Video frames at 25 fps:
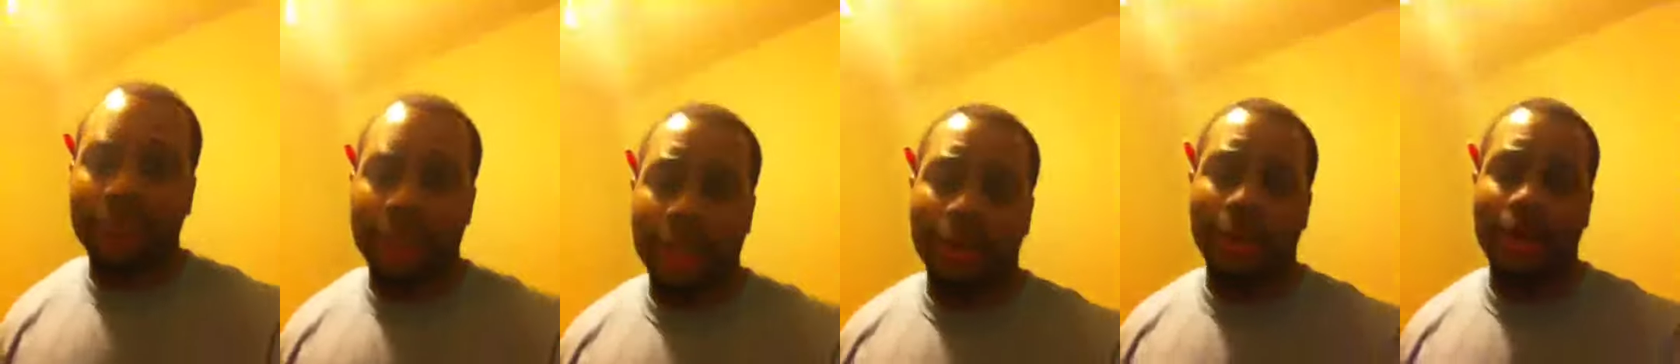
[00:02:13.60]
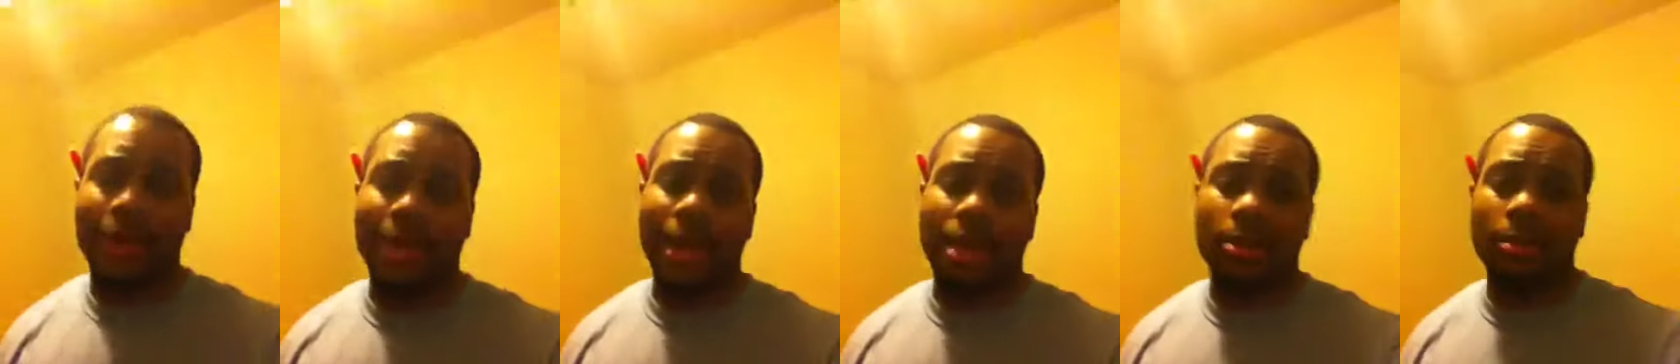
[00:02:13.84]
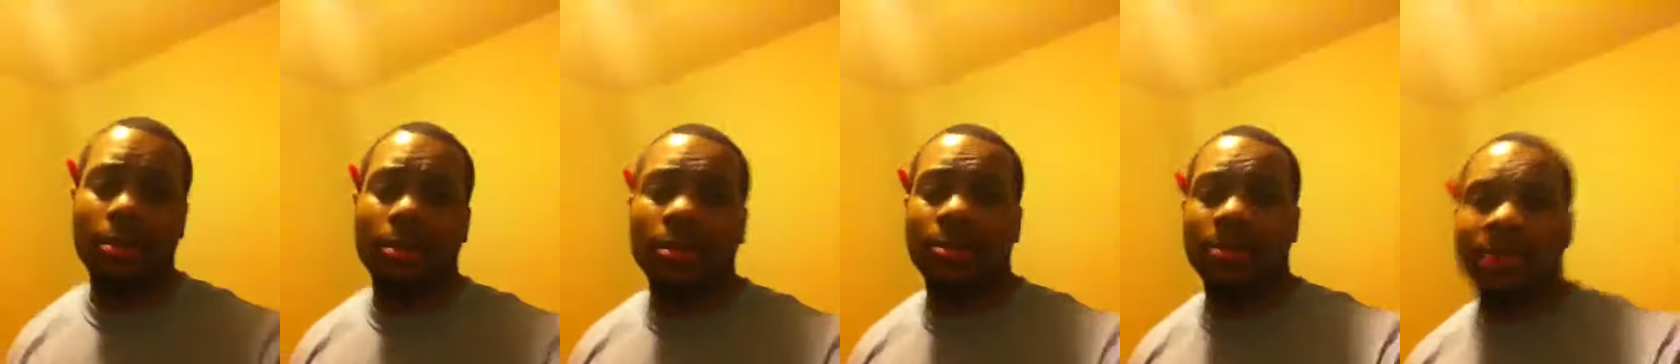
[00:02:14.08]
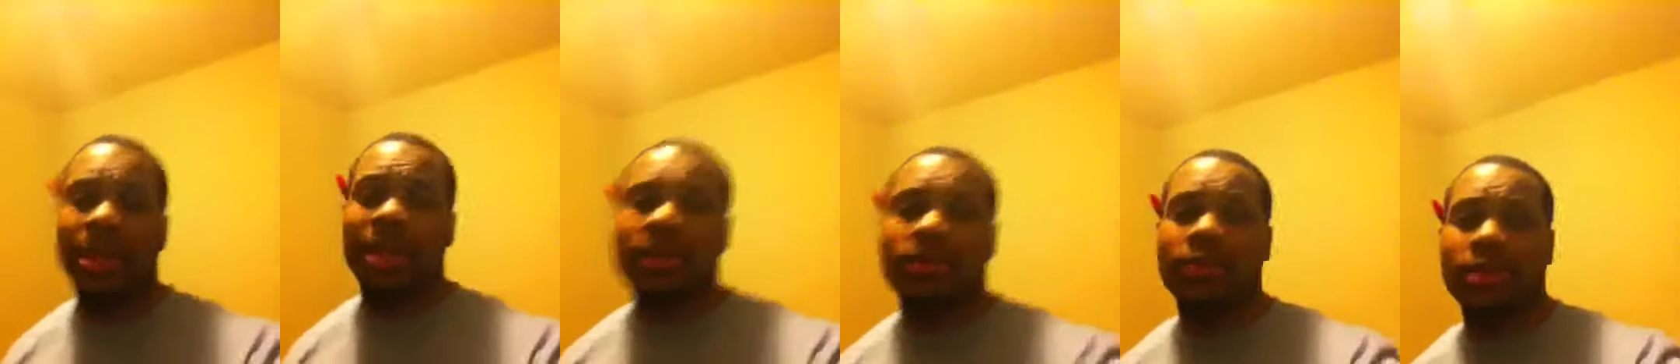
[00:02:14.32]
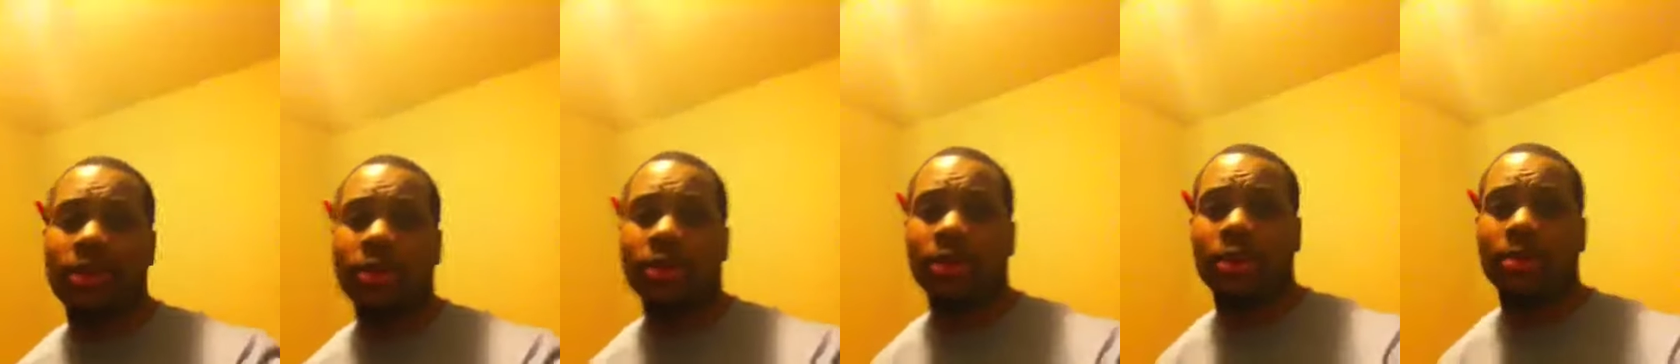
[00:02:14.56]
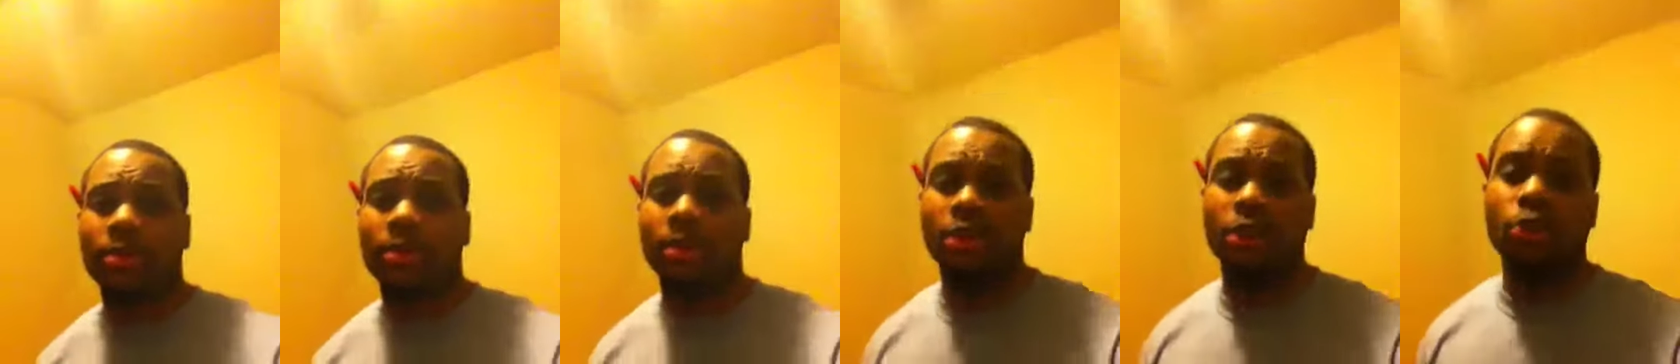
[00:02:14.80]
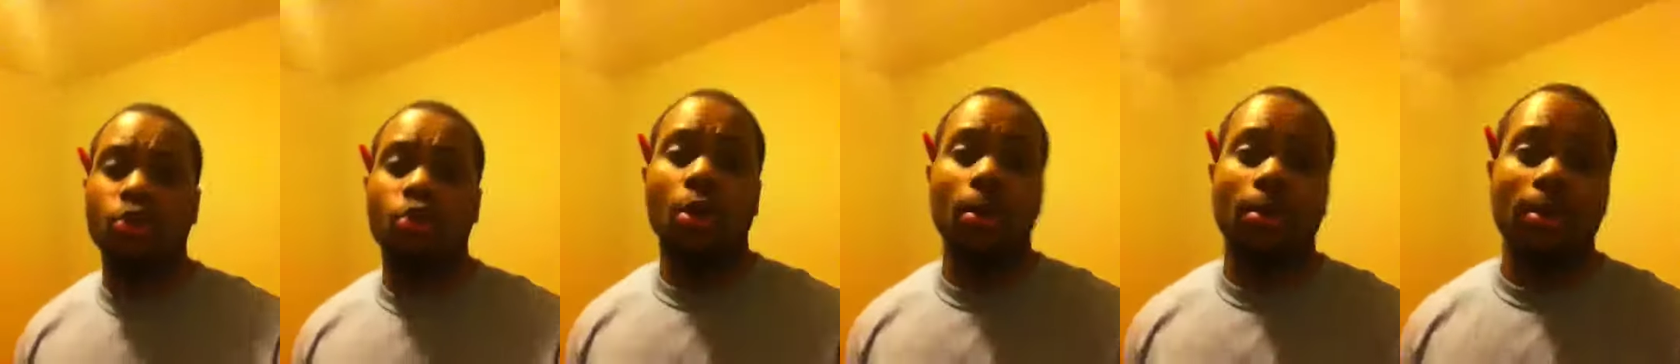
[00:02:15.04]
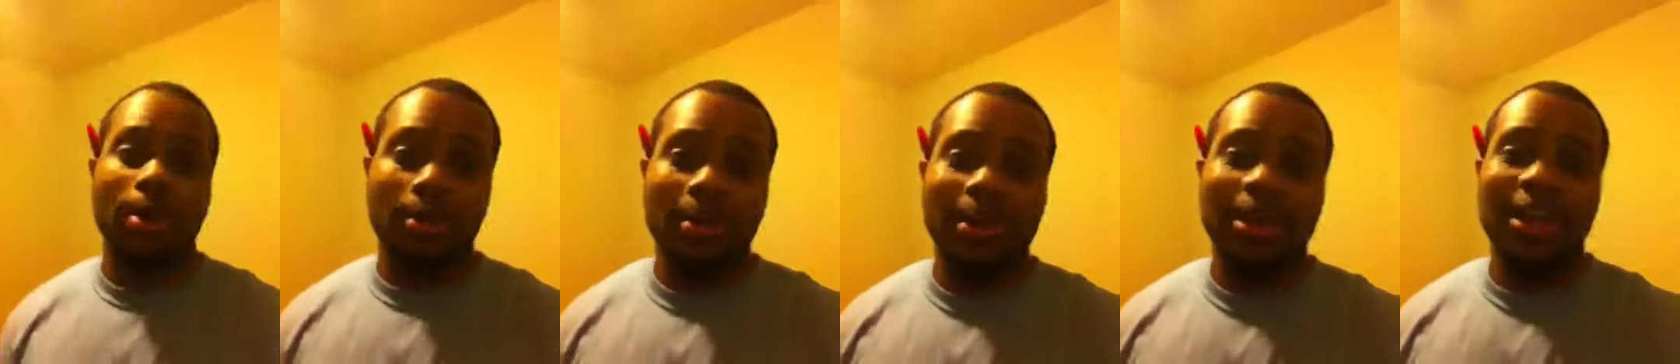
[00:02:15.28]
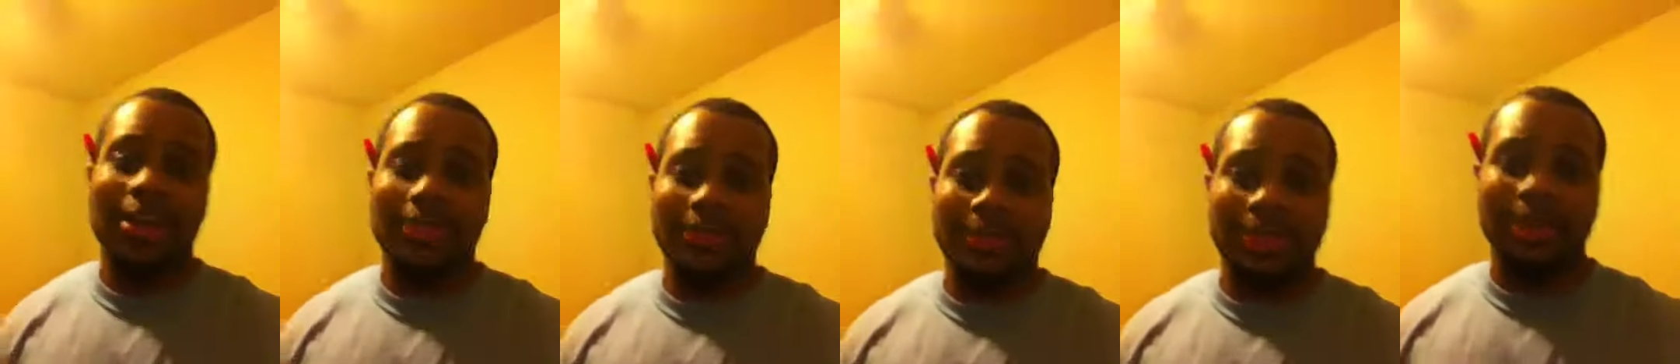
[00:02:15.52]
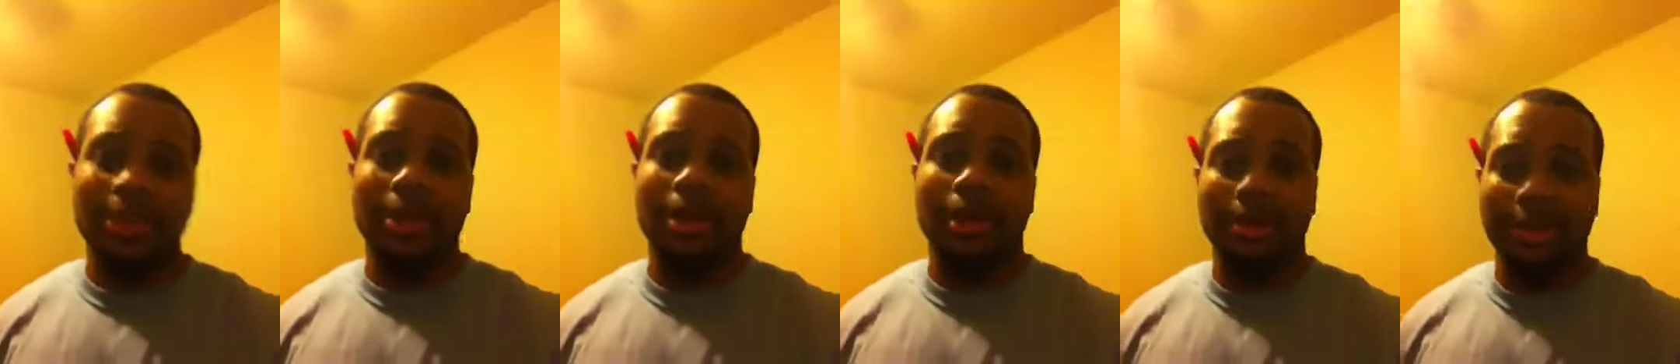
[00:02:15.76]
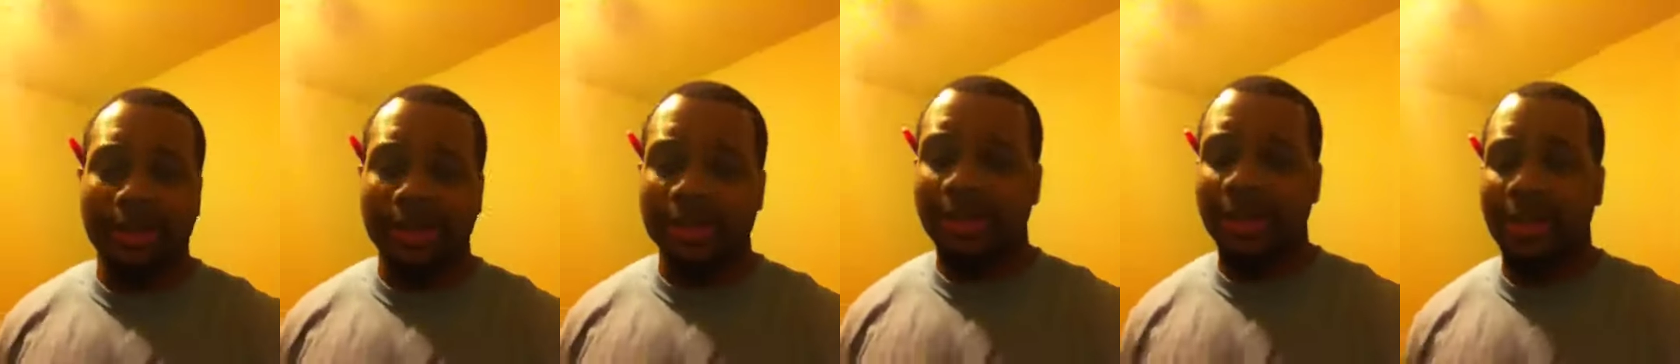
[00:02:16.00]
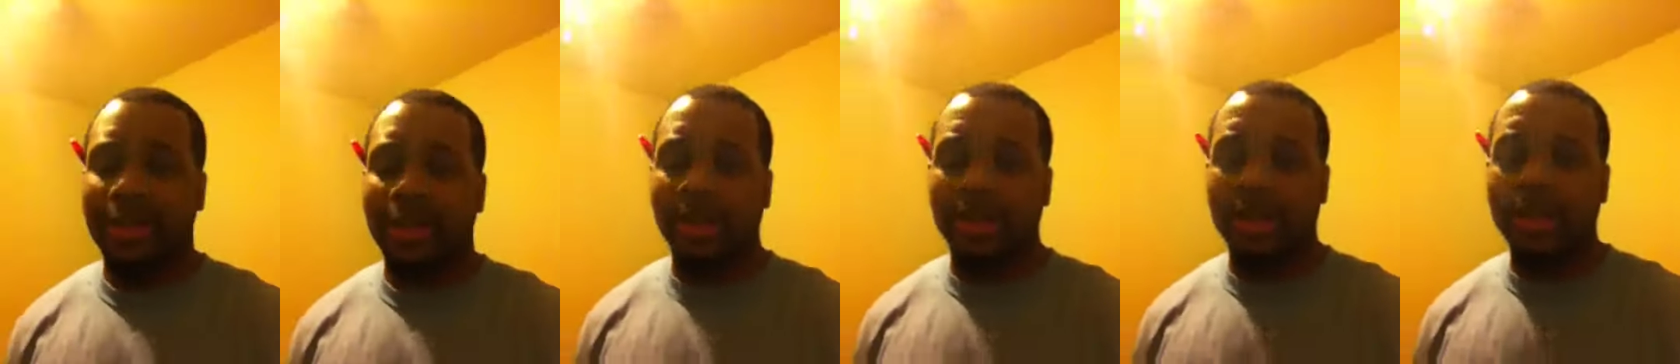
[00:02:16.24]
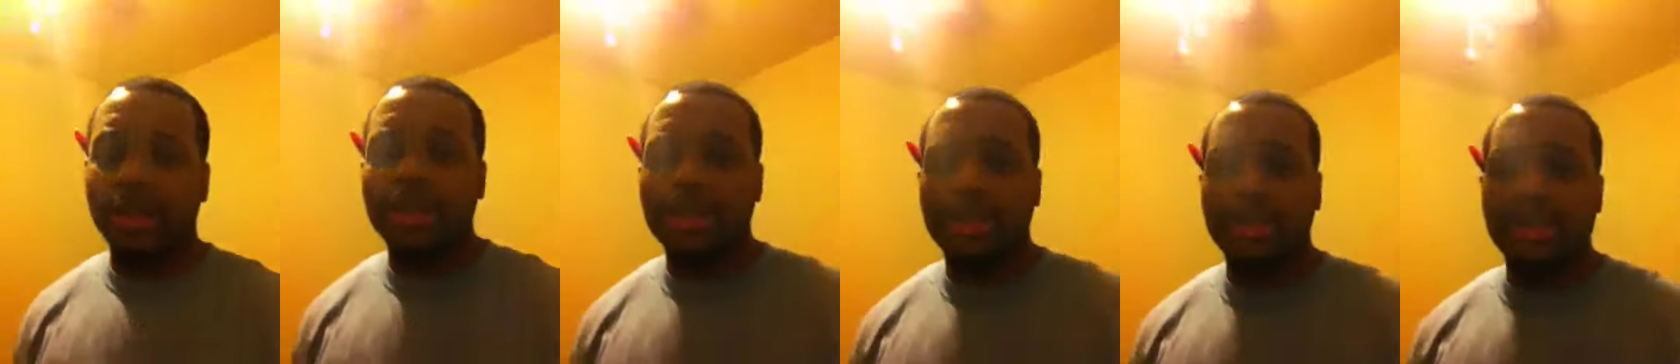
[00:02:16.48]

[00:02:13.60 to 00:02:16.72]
Carolina, I'm coming after you, hear me? You know I'm coming after y'all, you dig?